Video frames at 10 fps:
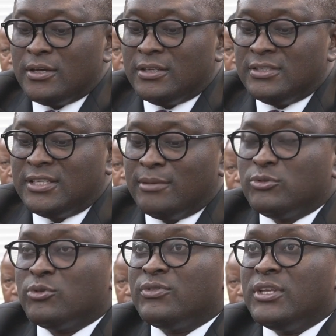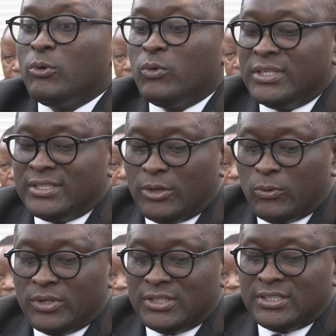in terms of the winter
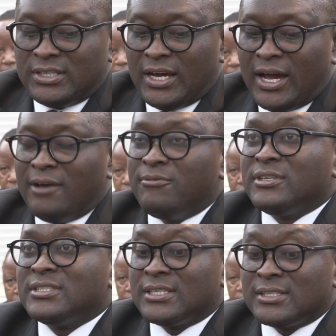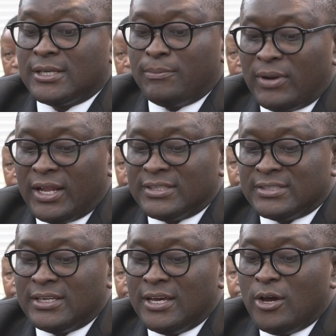wheat harvest surplus
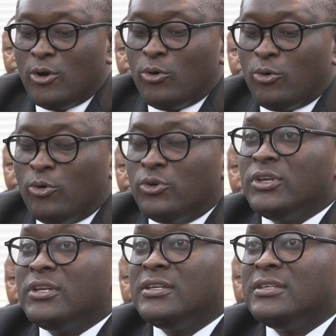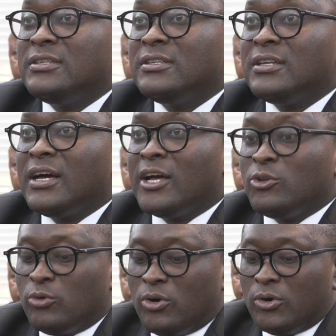on
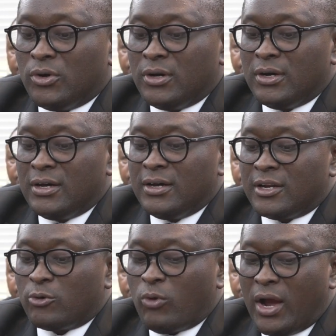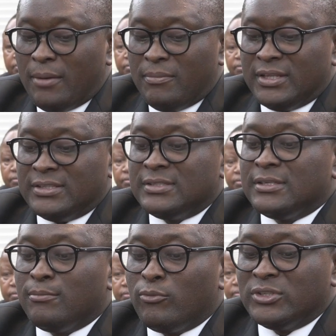annual requirements,
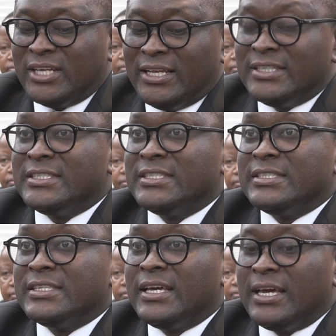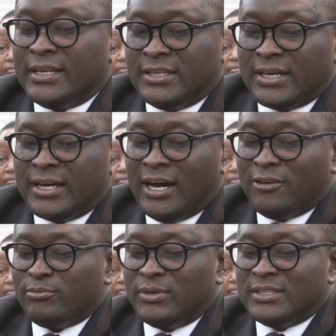modalities, and the
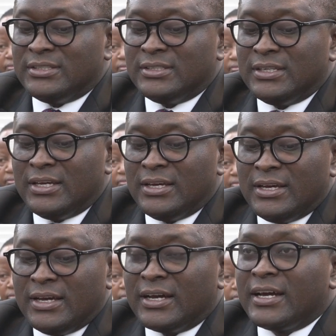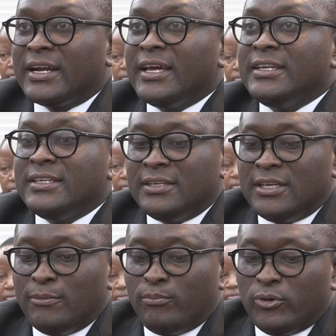government grain
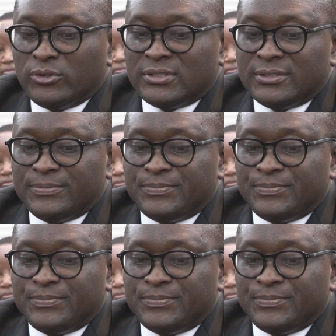imports.